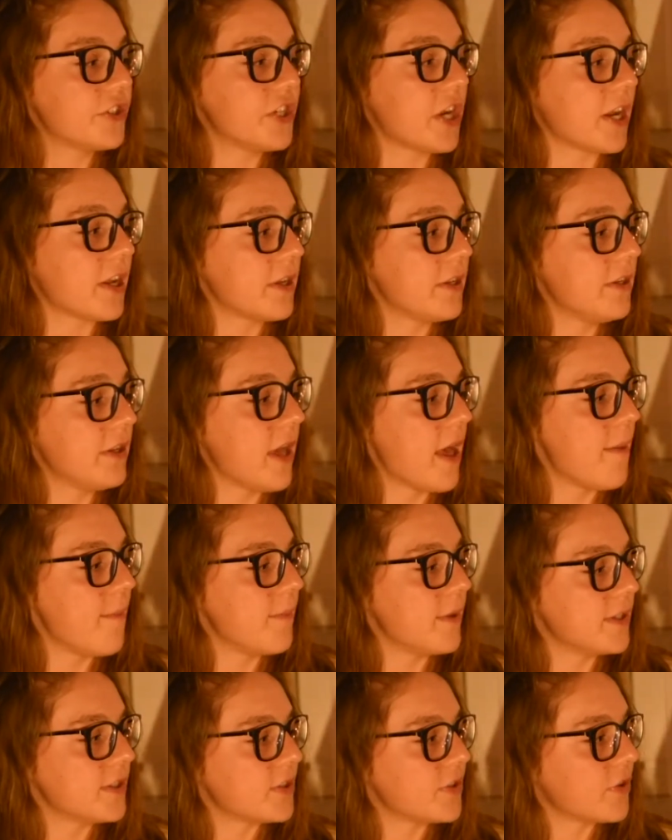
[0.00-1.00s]
Jekyll
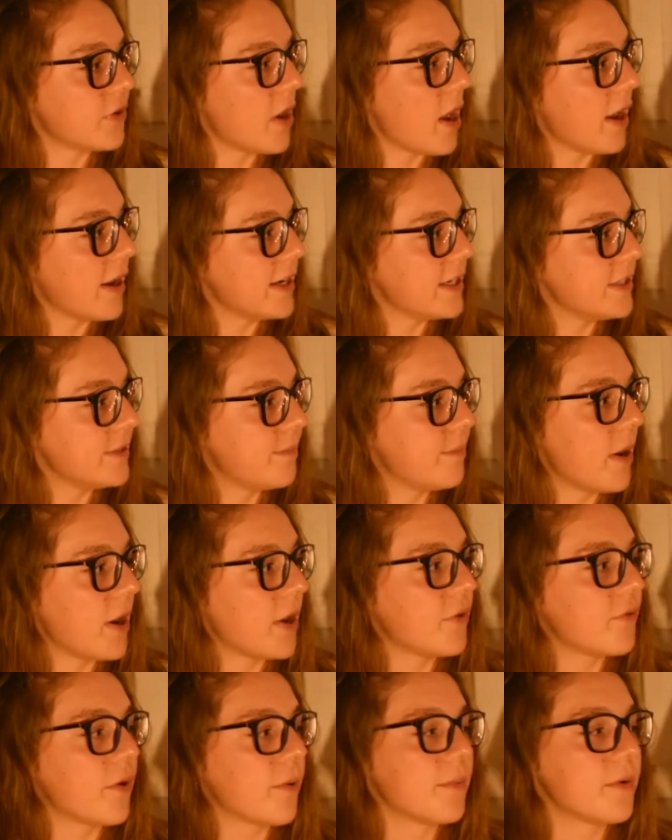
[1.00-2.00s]
and Mr. Hyde
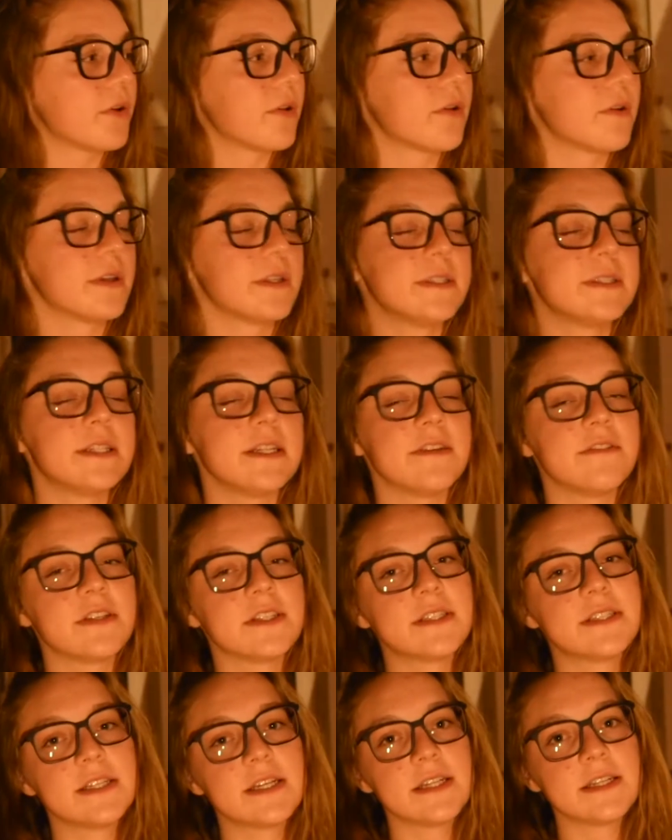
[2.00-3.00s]
by Robert Louis
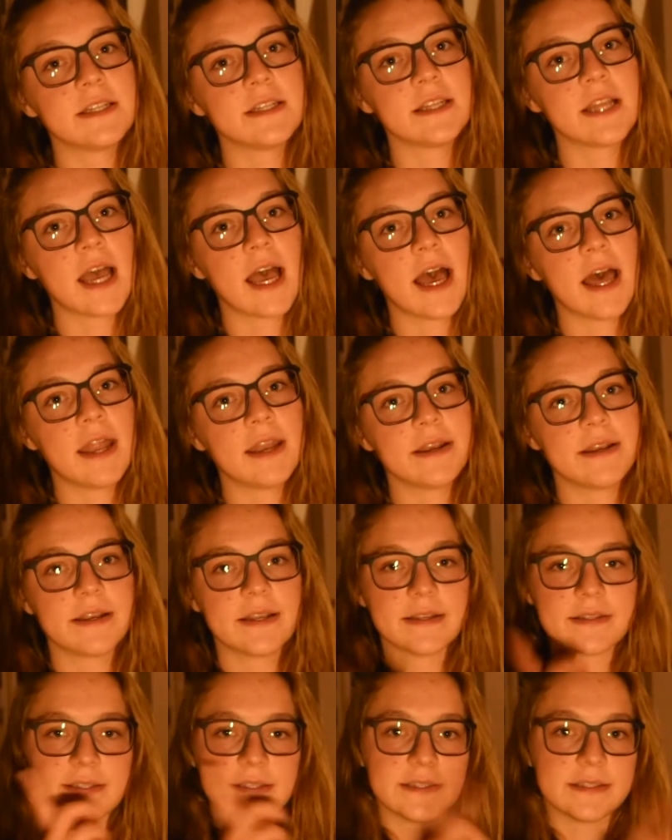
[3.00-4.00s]
Stevenson, and
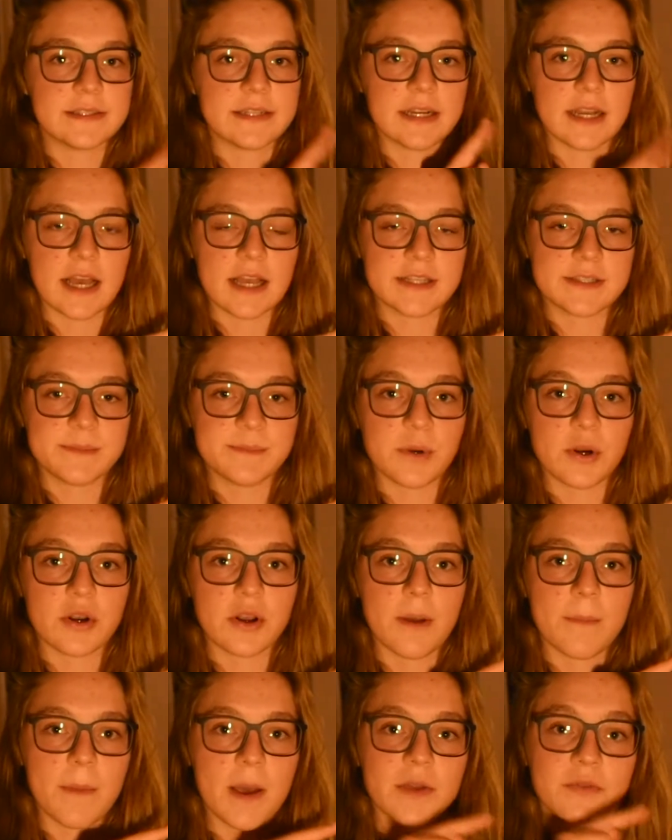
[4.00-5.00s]
this is the last
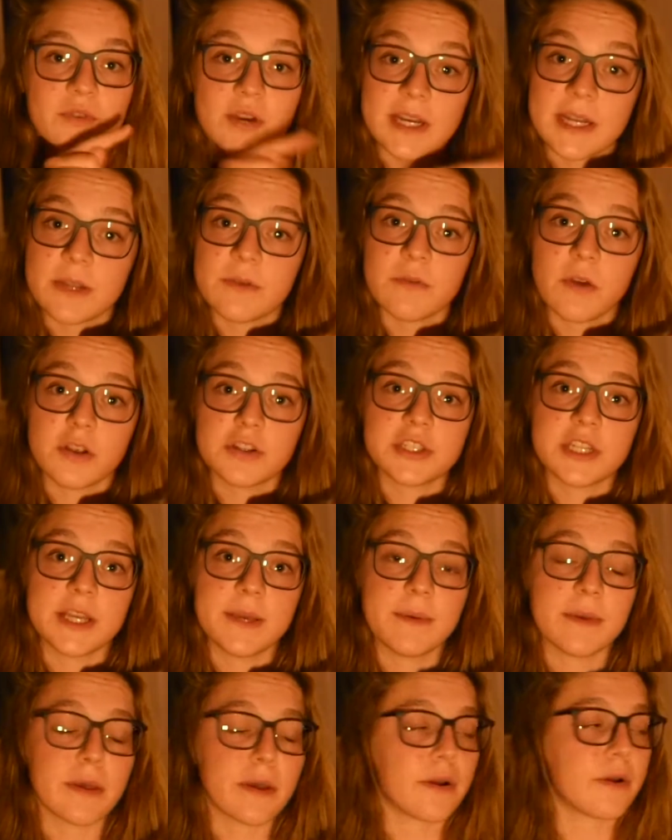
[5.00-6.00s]
book on my Reading Rush
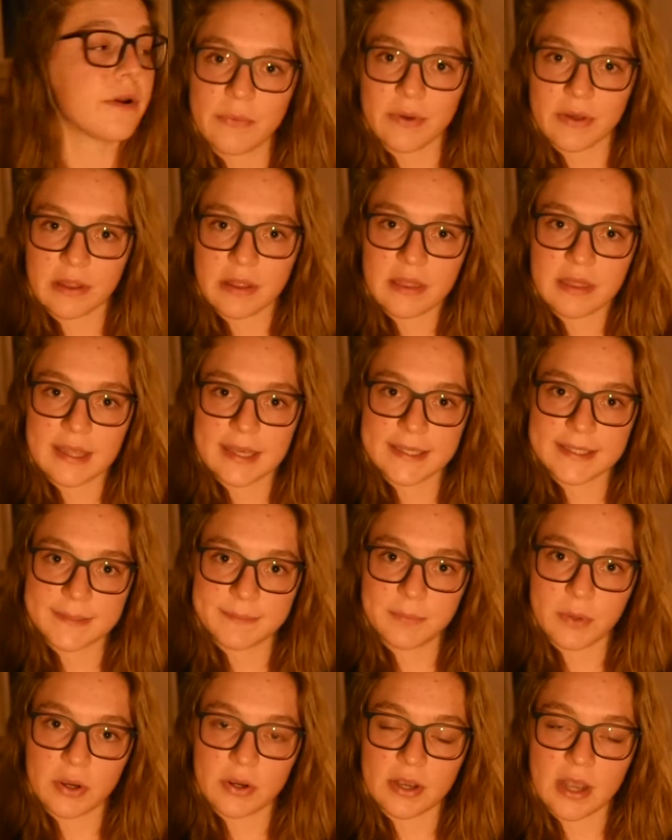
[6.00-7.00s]
TBR. With this
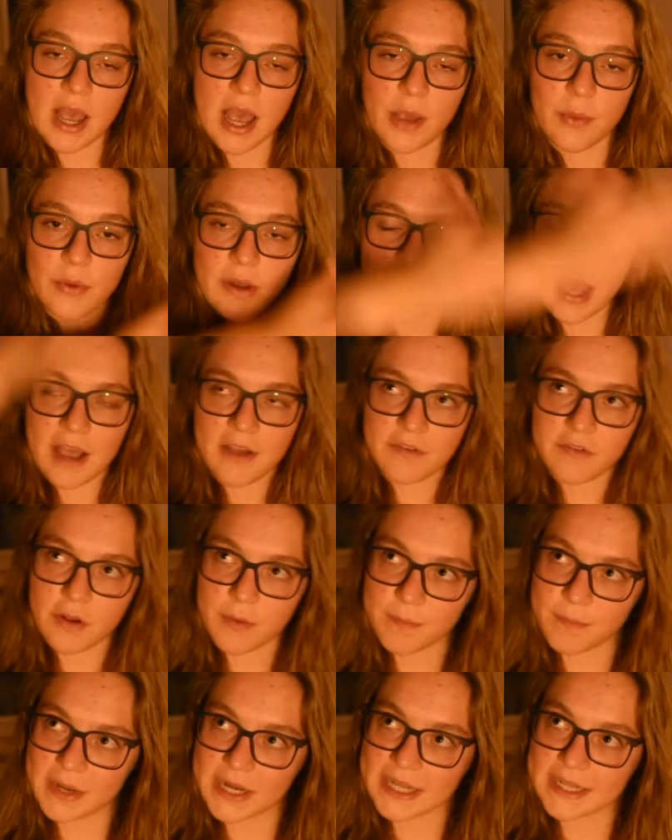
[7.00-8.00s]
book, I will have
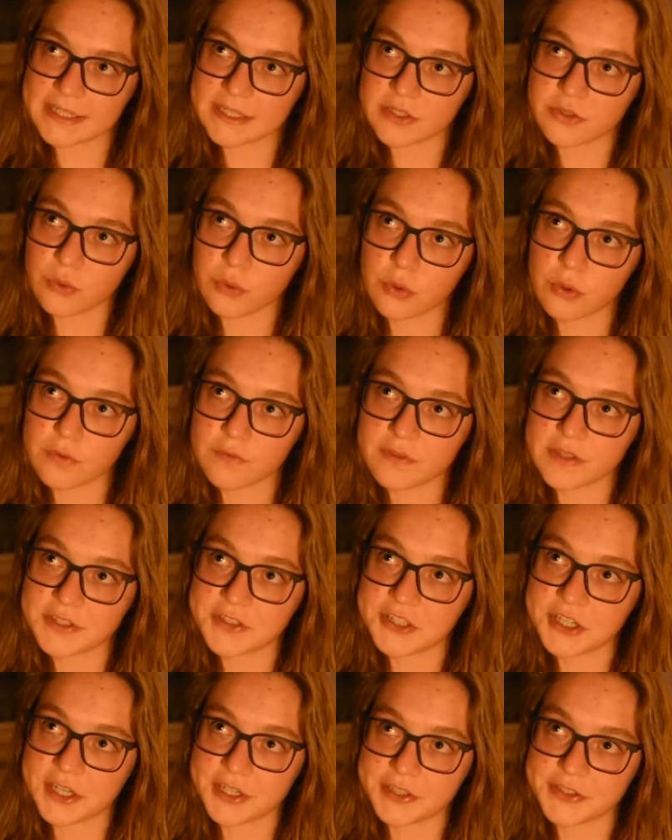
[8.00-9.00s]
completed all of the
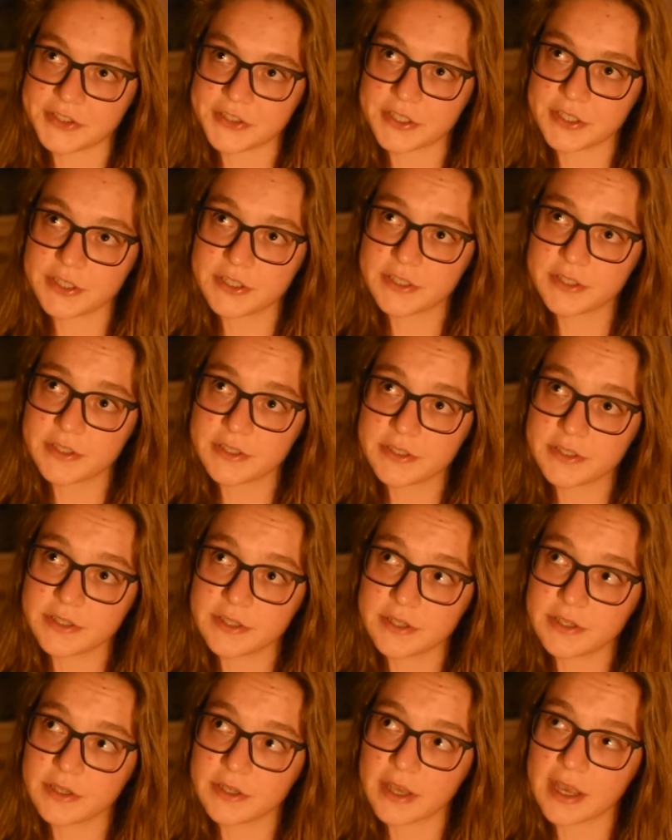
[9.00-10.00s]
challenges,
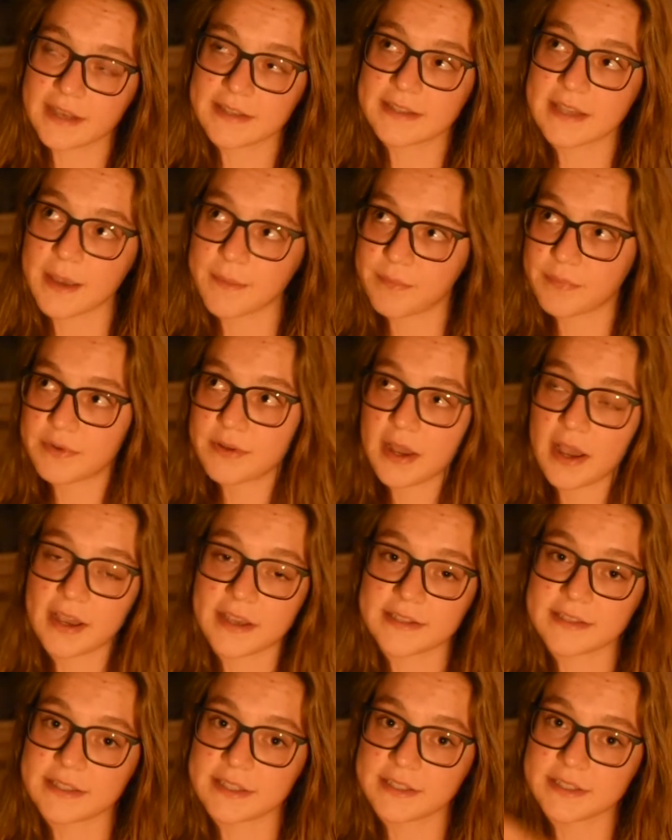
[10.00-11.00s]
except
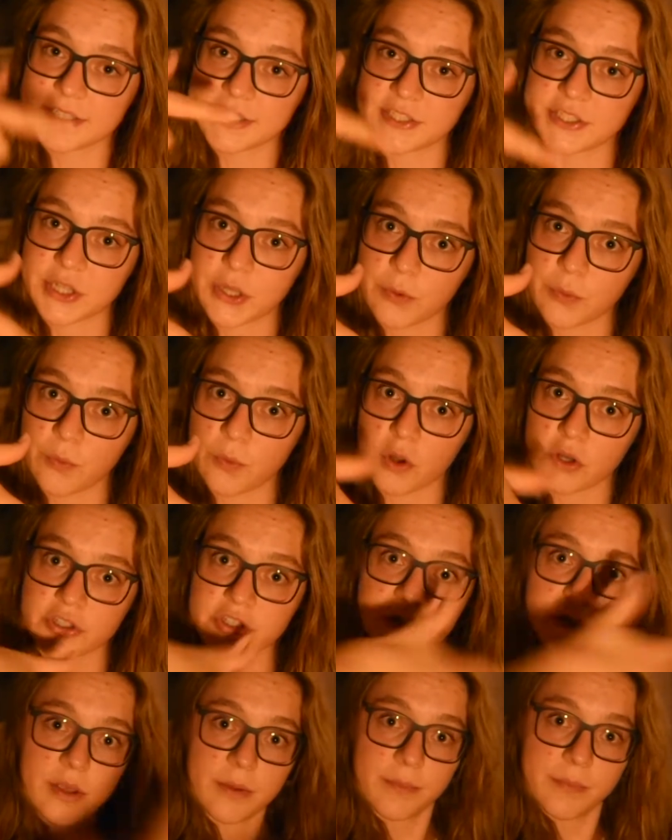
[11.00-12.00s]
I still need to
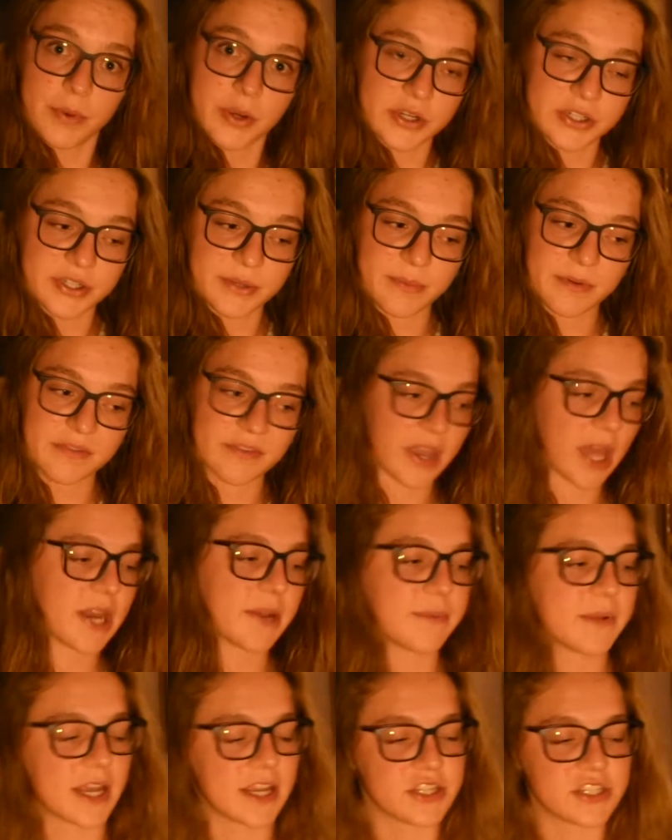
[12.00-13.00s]
watch a book to movie
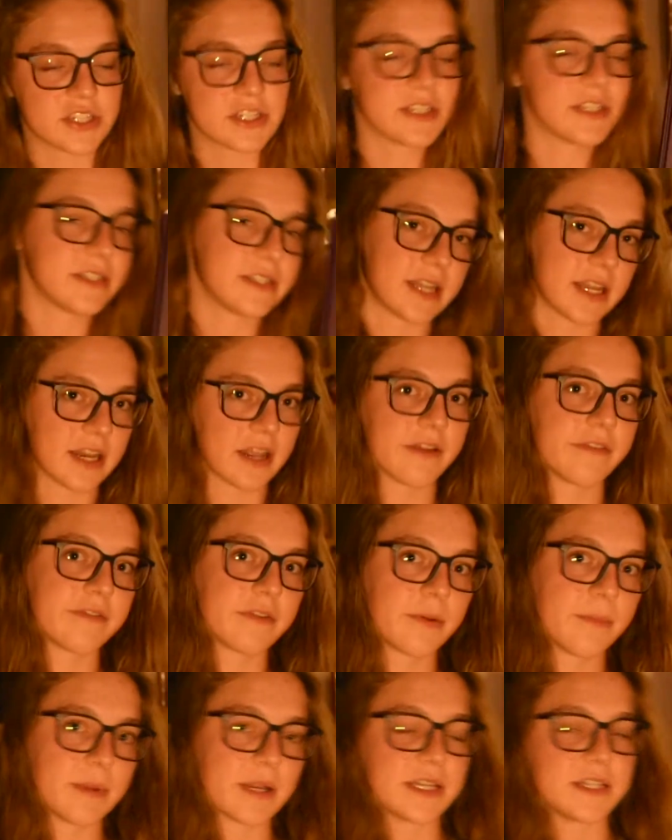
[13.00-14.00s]
adaptation, then I've
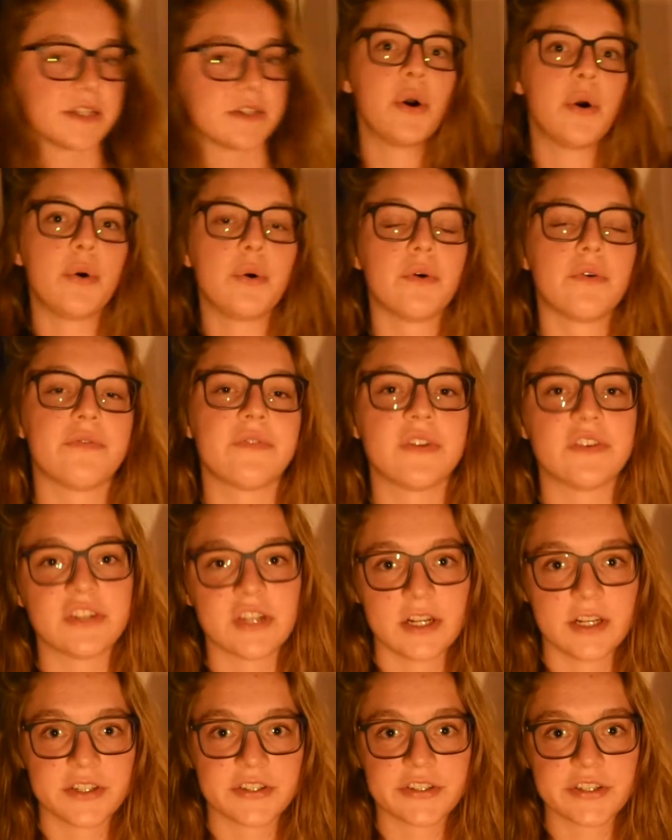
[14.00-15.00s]
completed all of the
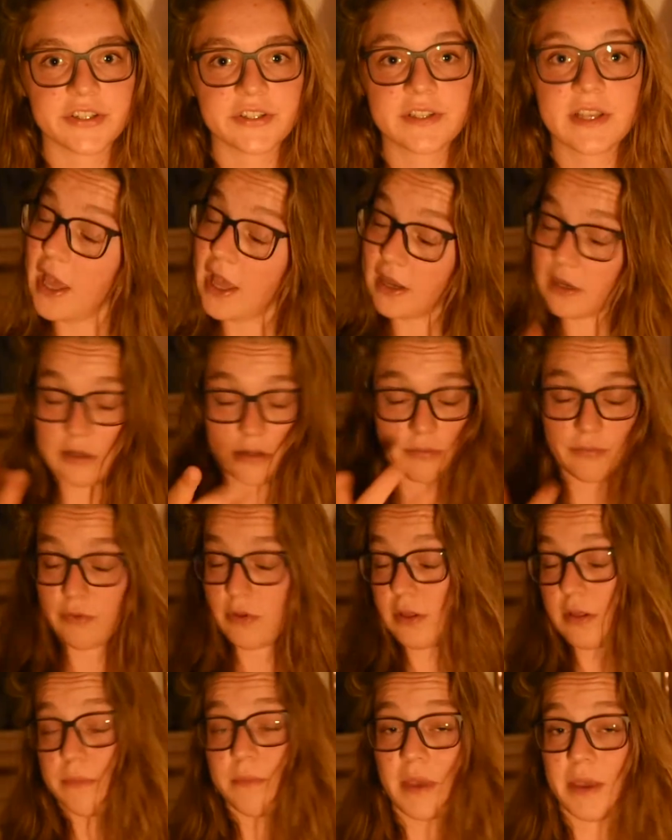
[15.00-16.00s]
challenges, and
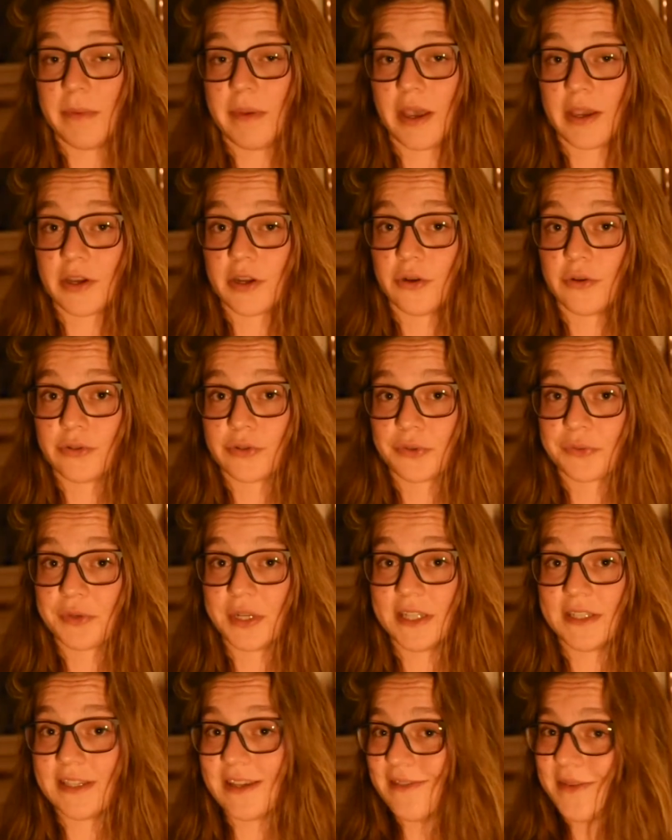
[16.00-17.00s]
well, maybe I can also
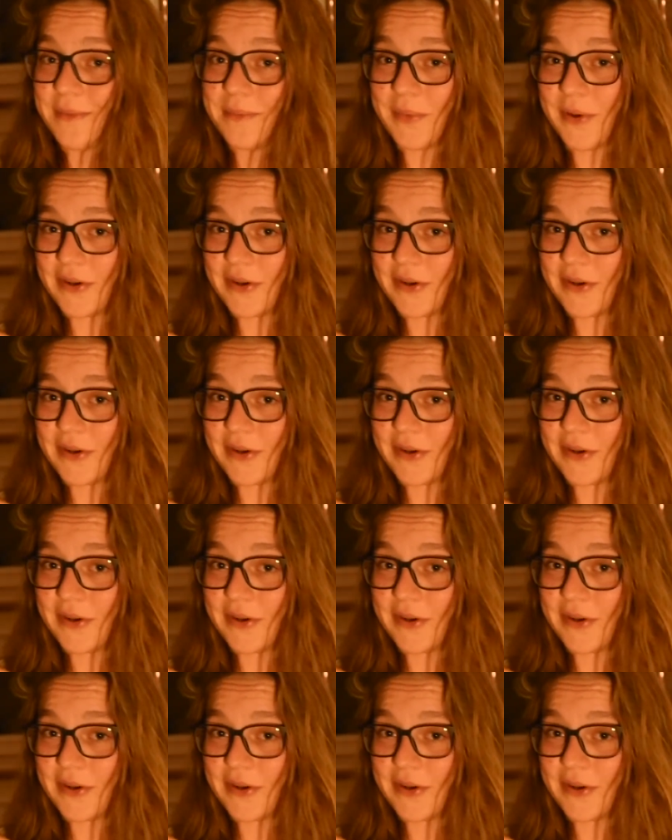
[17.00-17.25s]
read 7